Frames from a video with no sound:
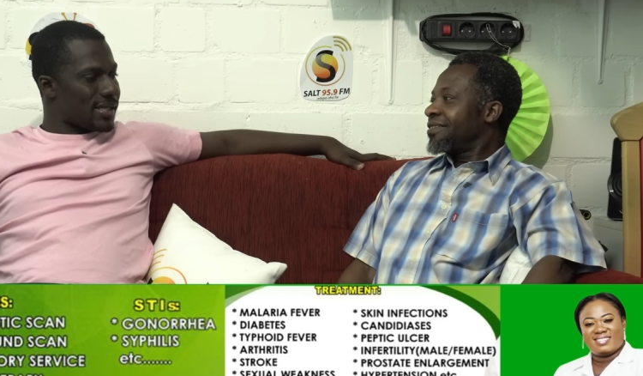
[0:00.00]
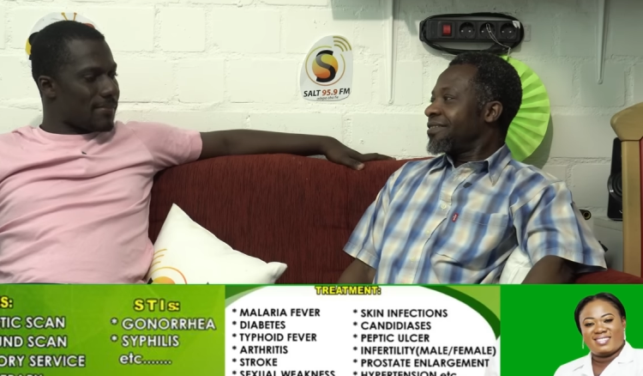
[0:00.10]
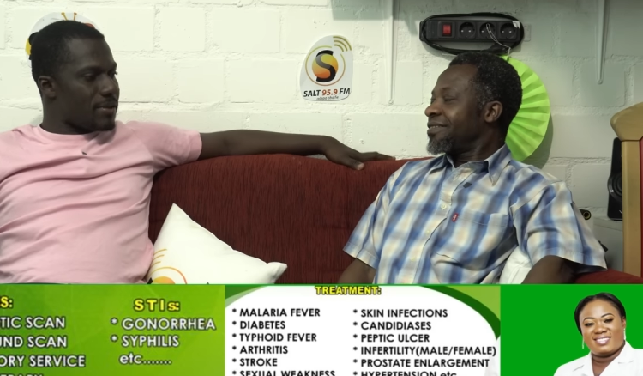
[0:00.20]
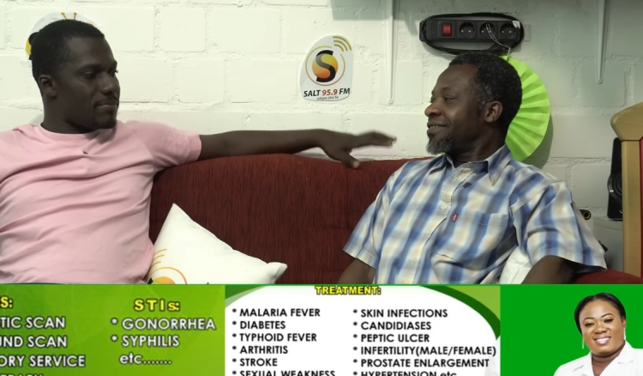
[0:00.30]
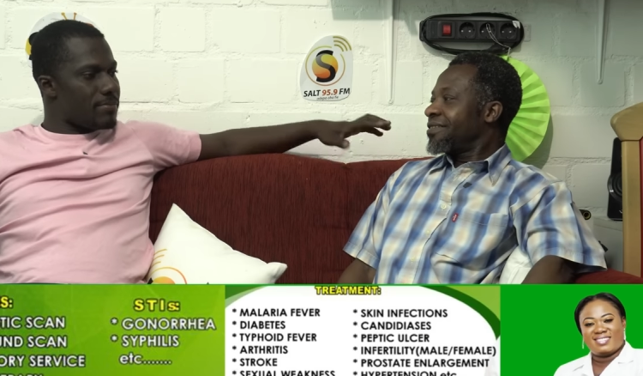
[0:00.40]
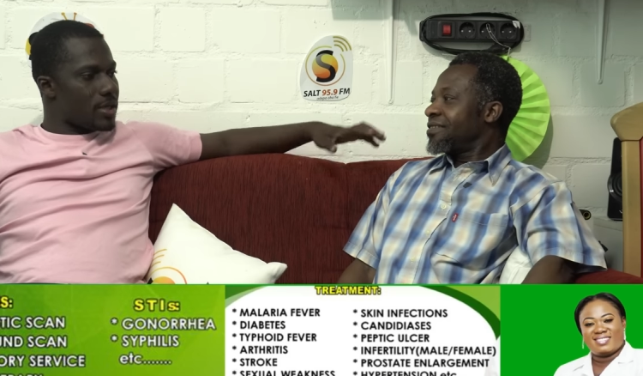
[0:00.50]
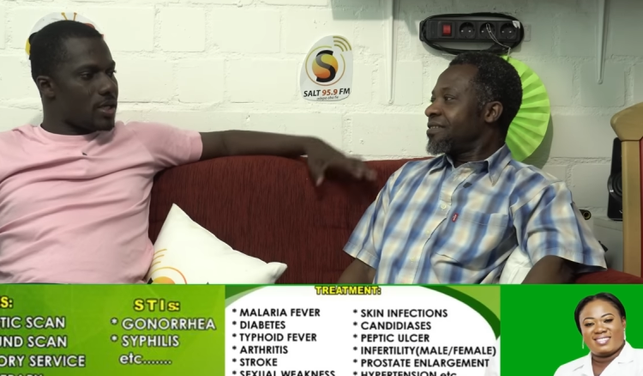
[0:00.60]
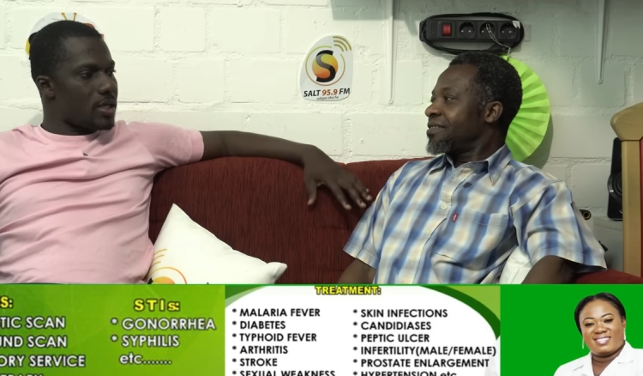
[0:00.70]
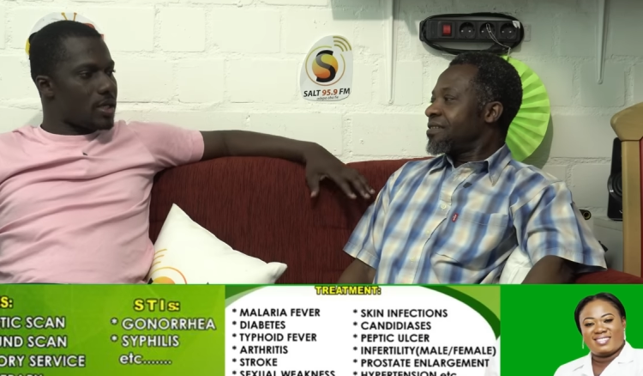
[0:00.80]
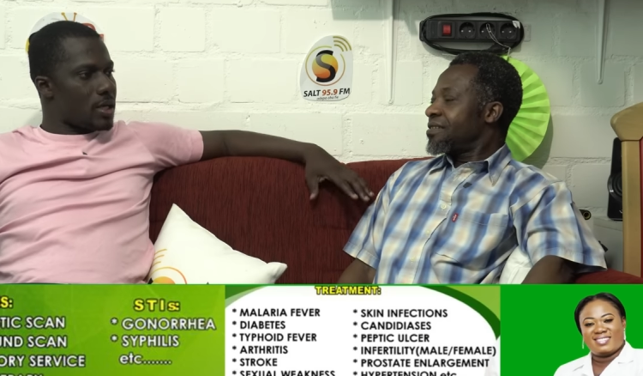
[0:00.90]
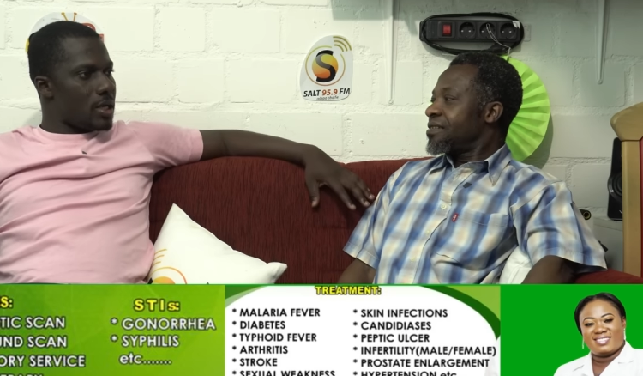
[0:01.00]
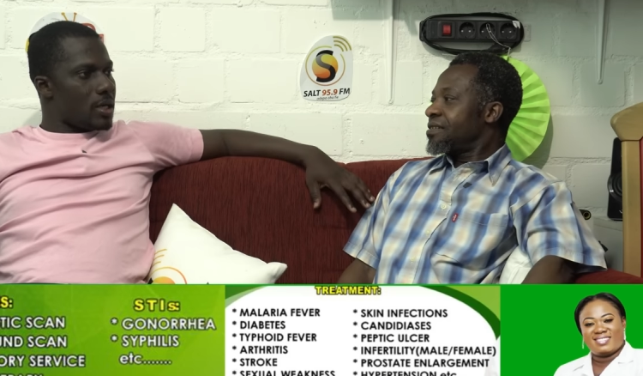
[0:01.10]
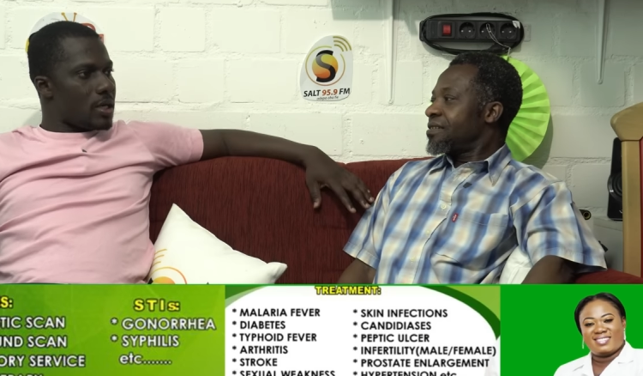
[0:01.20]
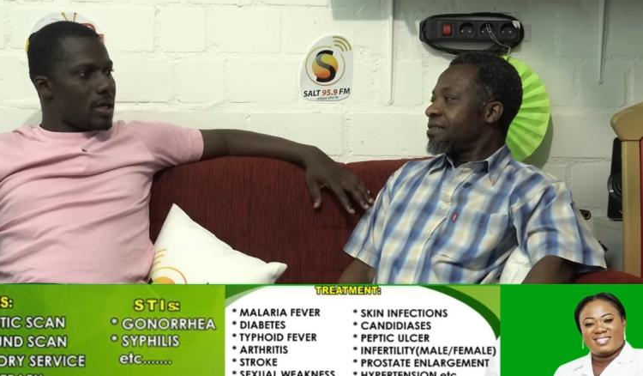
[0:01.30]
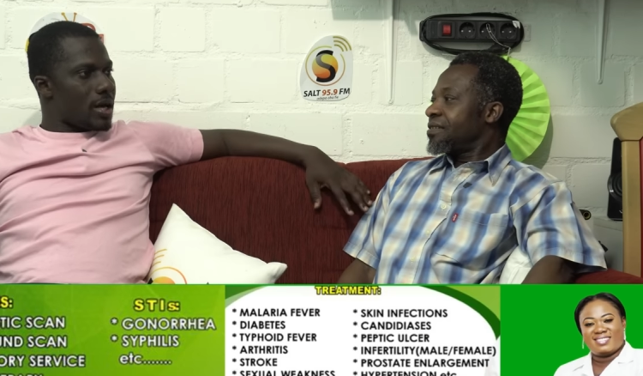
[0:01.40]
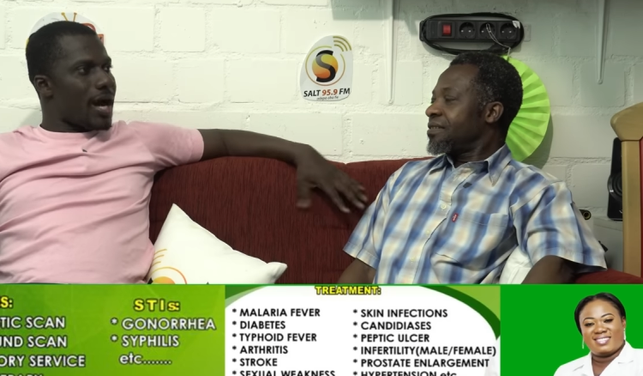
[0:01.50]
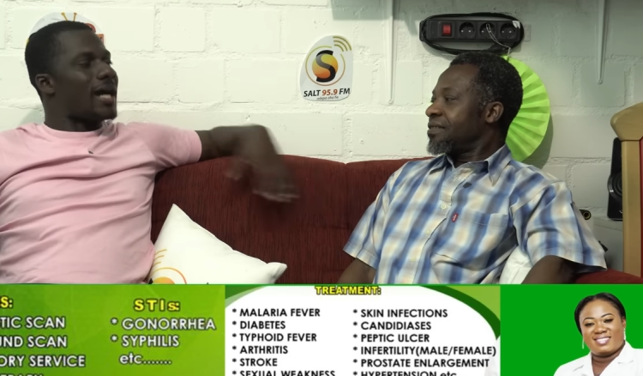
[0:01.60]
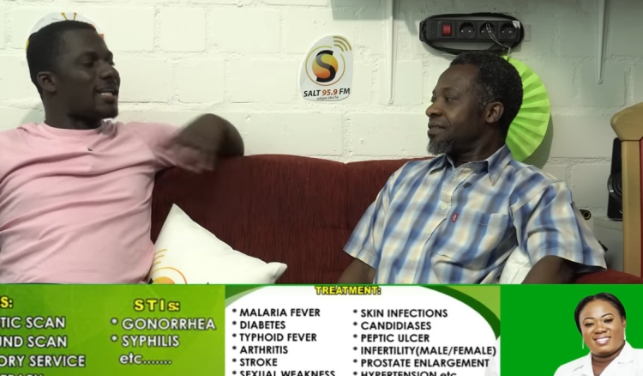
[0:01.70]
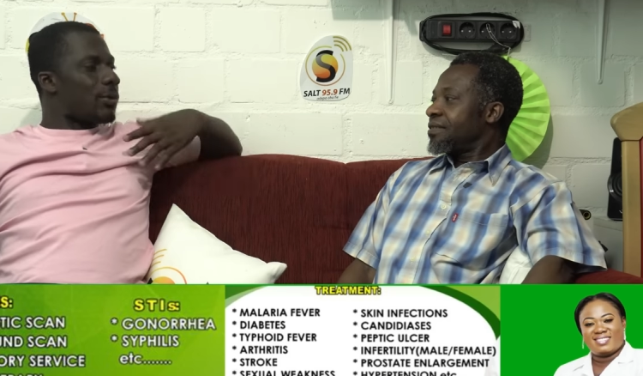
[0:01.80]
Speaker 1: sabibi and